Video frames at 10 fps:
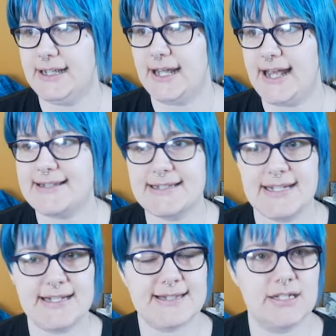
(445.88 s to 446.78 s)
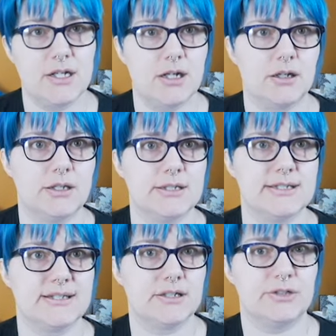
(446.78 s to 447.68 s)
hesitates to knock
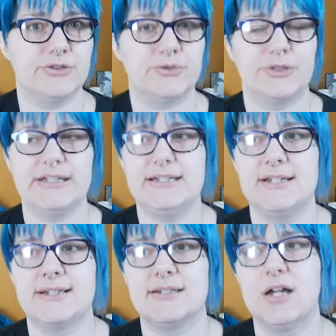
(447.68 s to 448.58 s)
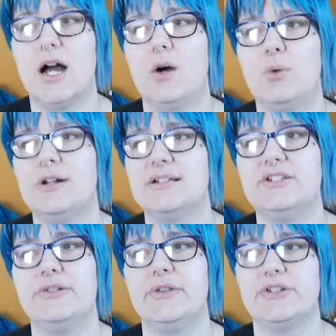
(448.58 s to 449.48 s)
on her door. He does not want to
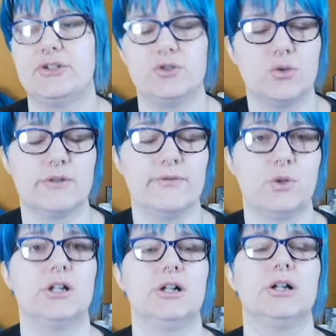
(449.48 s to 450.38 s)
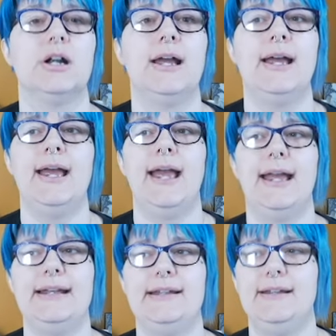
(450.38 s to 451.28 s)
do this chore for her,
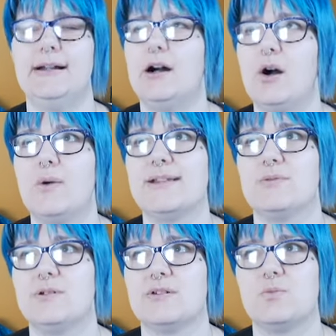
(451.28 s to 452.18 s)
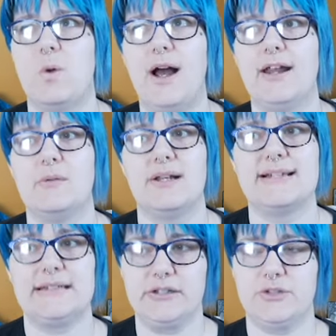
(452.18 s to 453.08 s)
and he always wonders, why am I
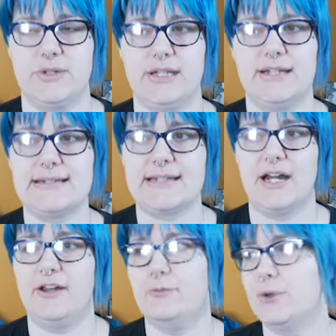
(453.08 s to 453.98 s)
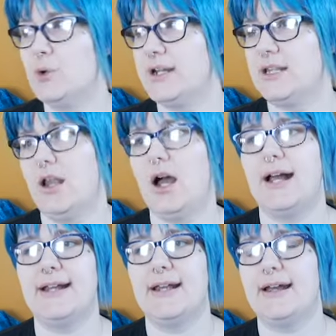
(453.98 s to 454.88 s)
still doing this? I've broken
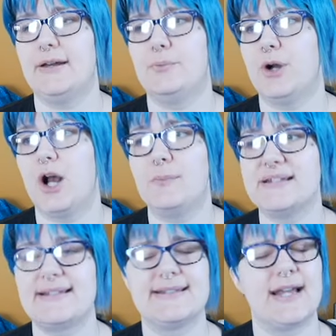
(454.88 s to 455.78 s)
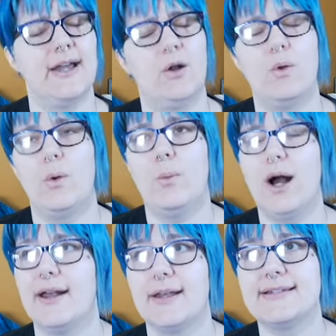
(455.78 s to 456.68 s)
promises. I don't know
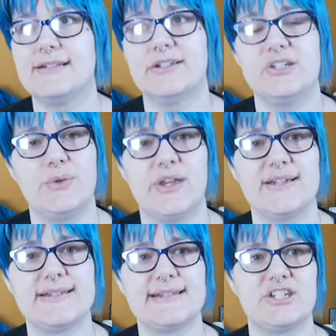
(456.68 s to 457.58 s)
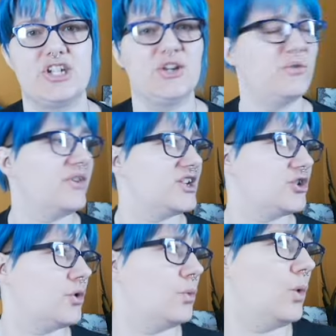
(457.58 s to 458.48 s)
why I still do this. She can fetch her own